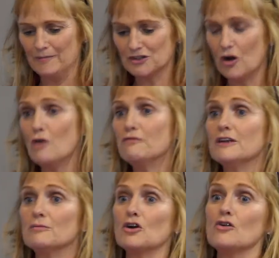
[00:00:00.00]
So
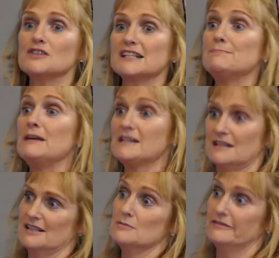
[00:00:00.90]
hopefully we're going to speak
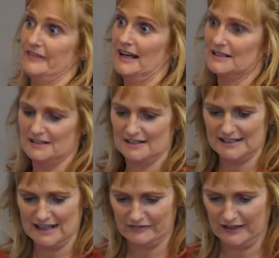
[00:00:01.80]
to some of that
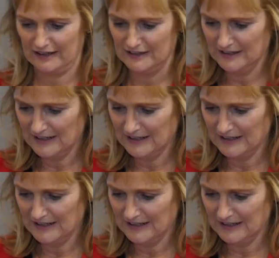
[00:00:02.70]
this evening.